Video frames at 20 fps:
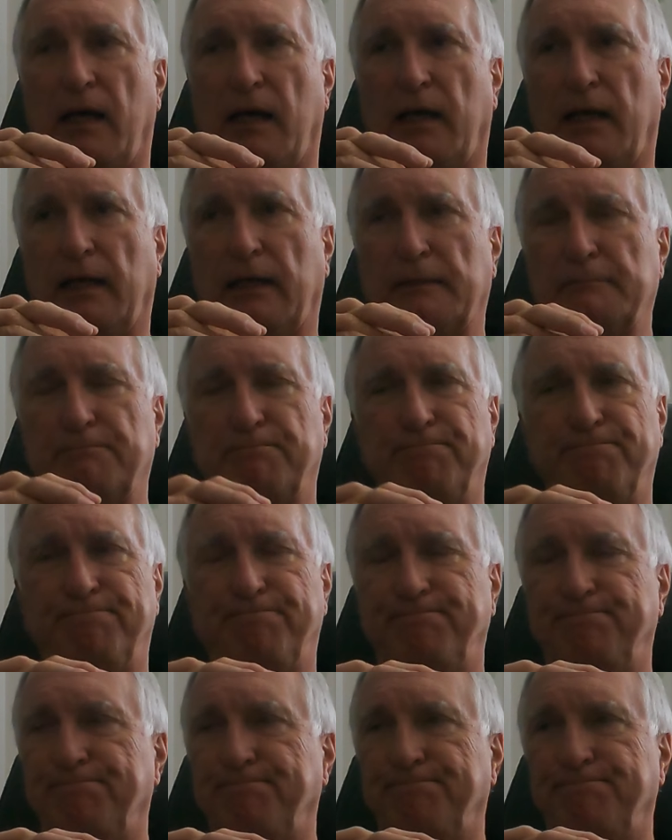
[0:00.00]
um,
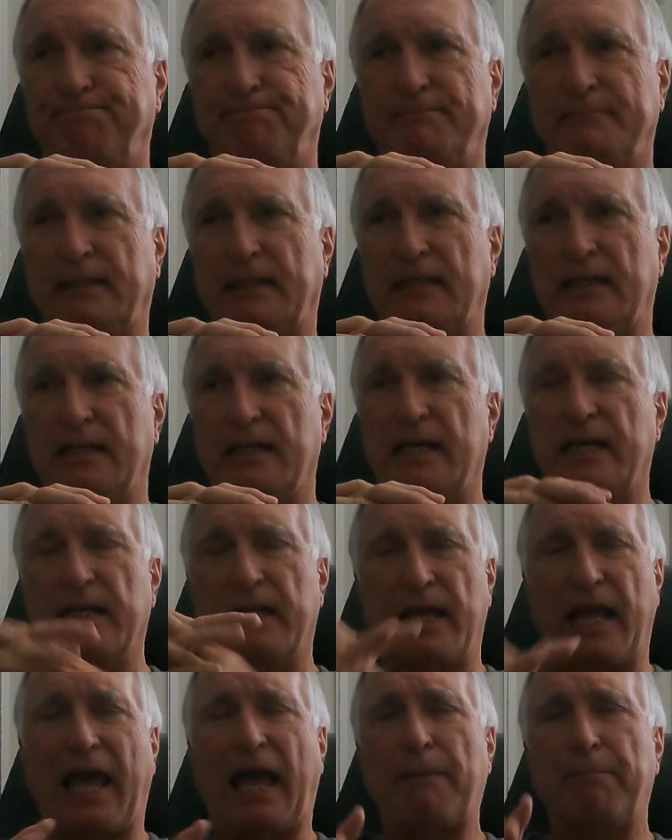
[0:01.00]

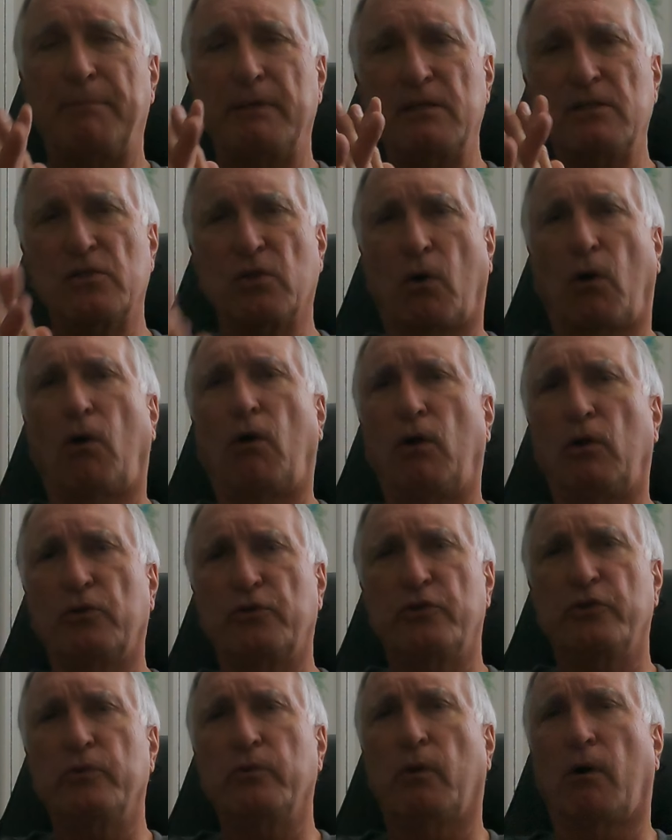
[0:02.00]
it happens
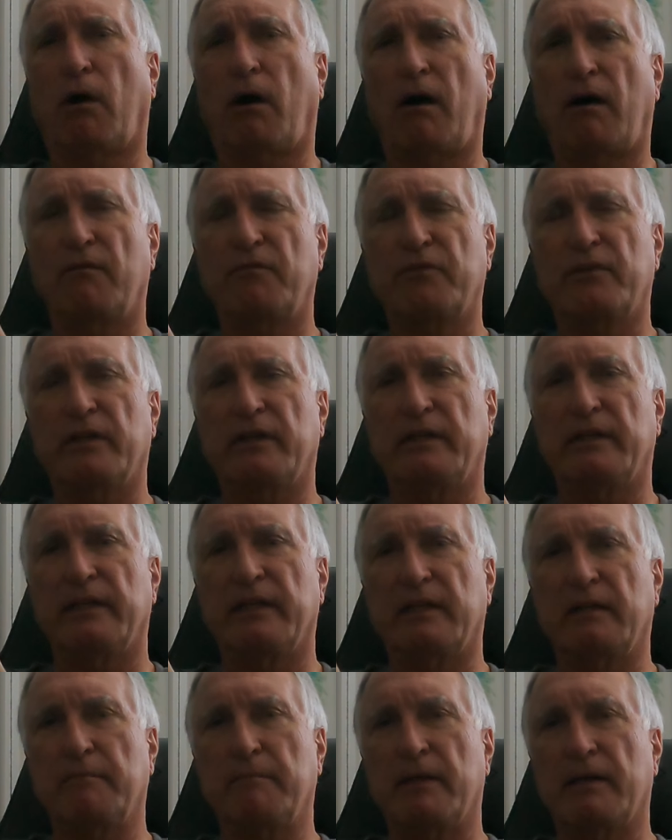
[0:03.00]
all too often
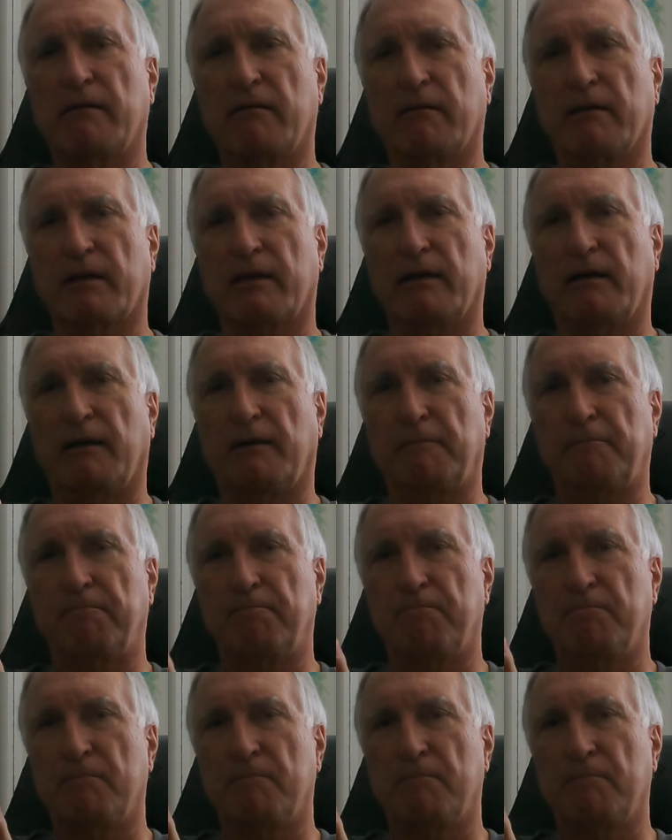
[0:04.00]
in America.